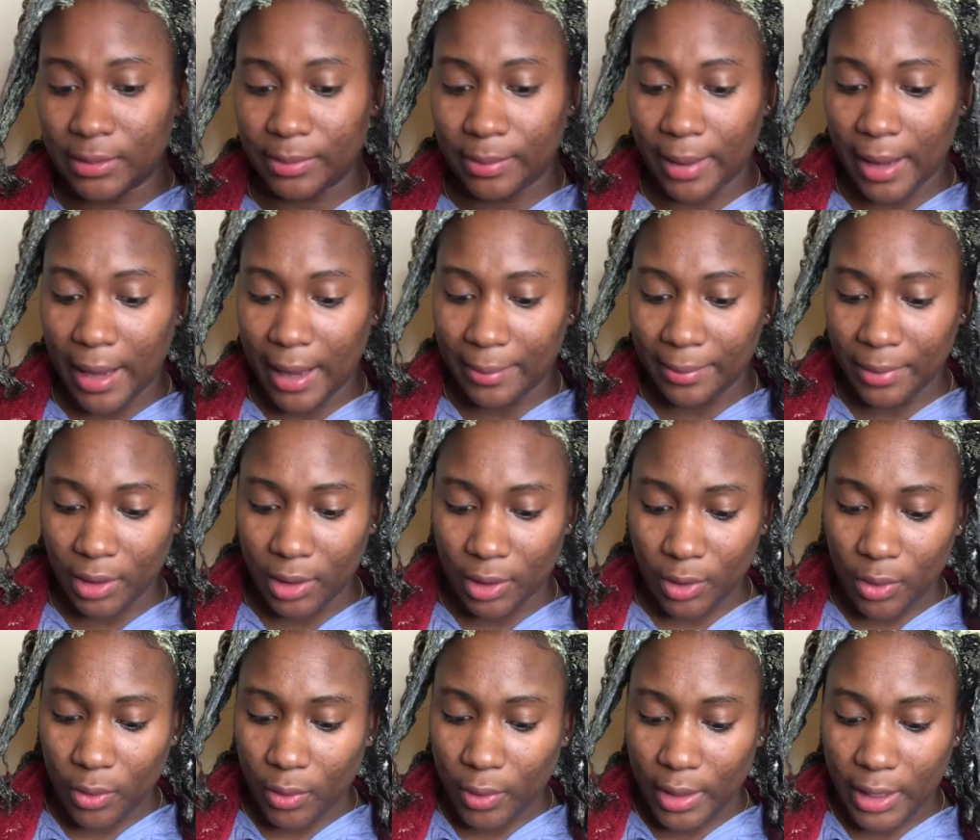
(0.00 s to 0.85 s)
But I'm going
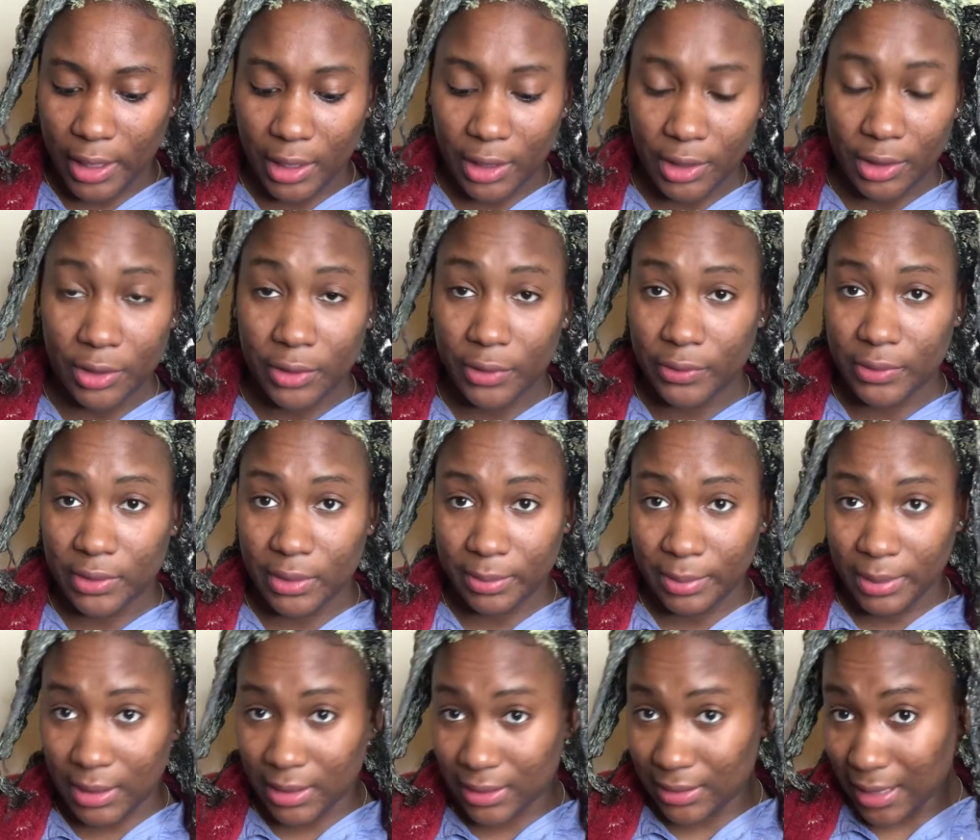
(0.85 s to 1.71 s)
to go ahead and use
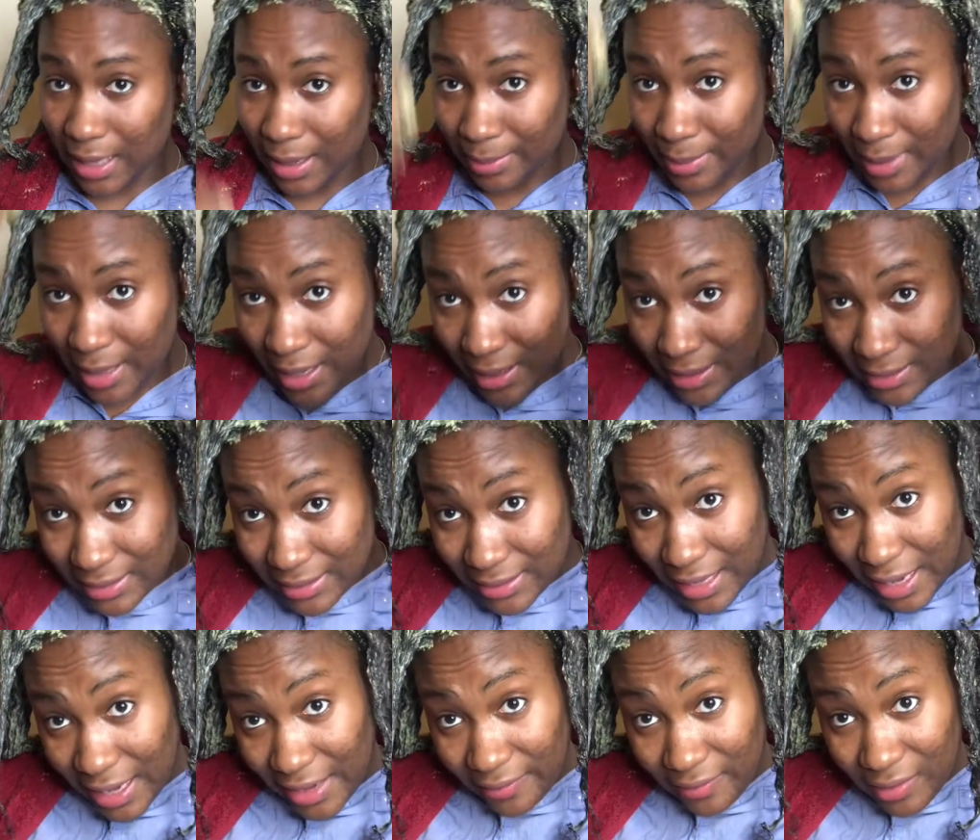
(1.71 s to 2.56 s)
it because I'm not
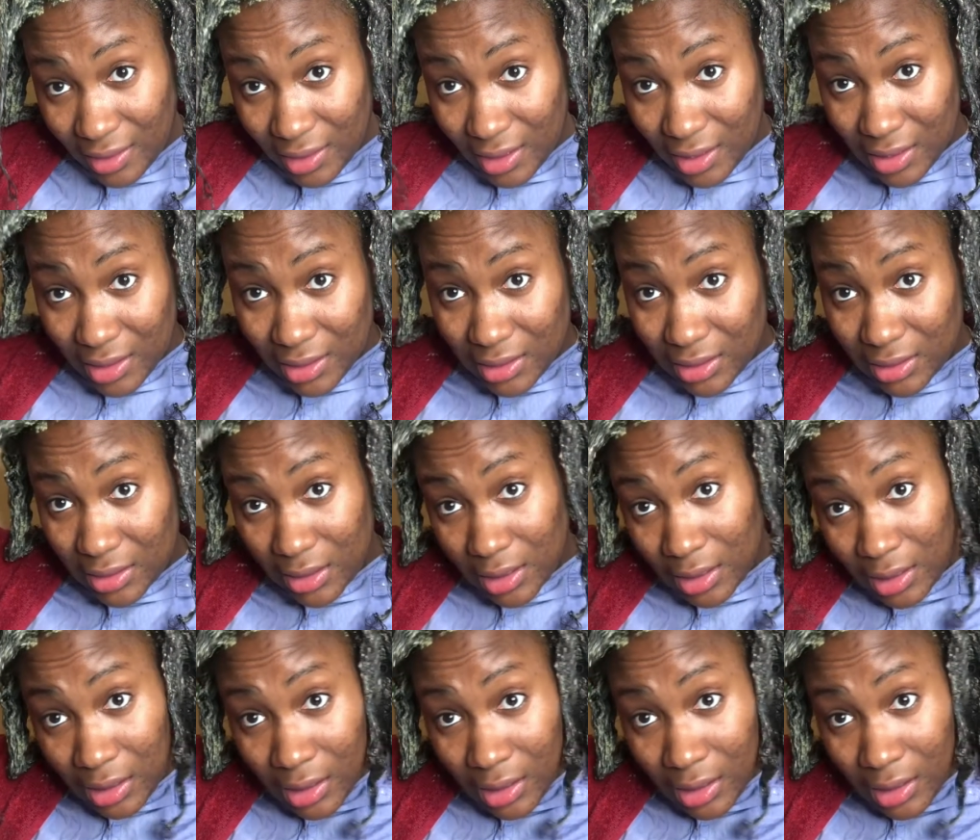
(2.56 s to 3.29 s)
saving this.